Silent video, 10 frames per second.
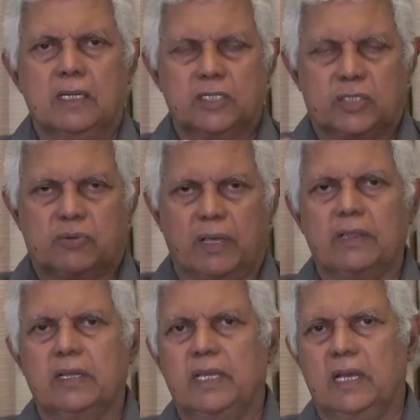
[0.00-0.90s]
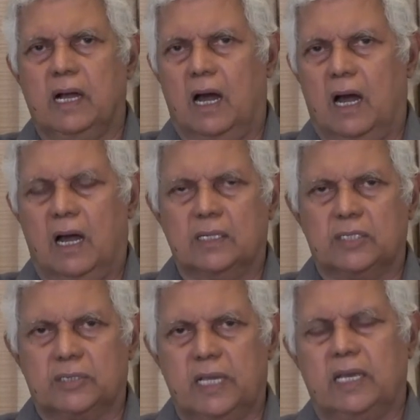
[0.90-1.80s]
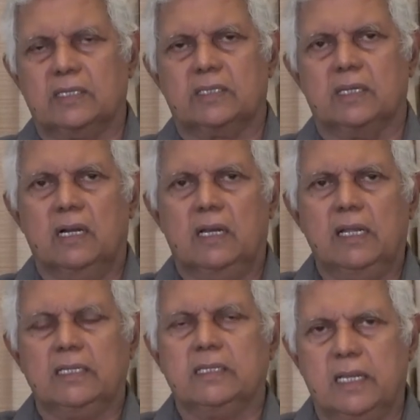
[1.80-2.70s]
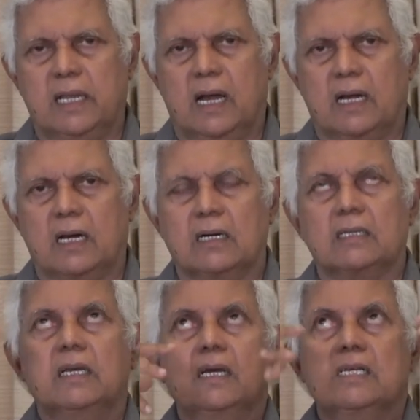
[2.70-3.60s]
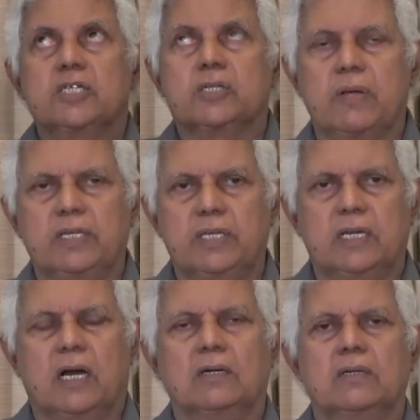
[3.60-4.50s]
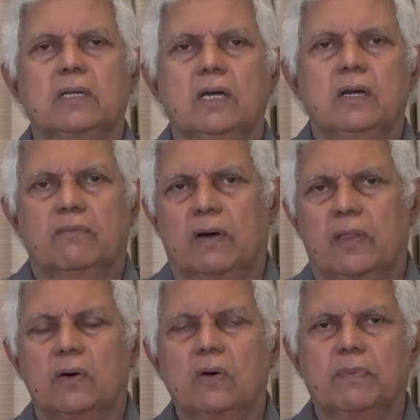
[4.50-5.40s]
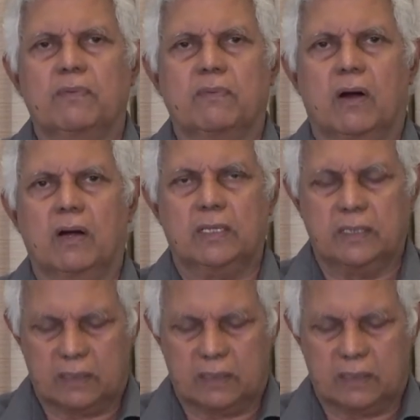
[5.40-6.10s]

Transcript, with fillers: strengthening our stakes, lengthening our cord, stretching out for the hope of God,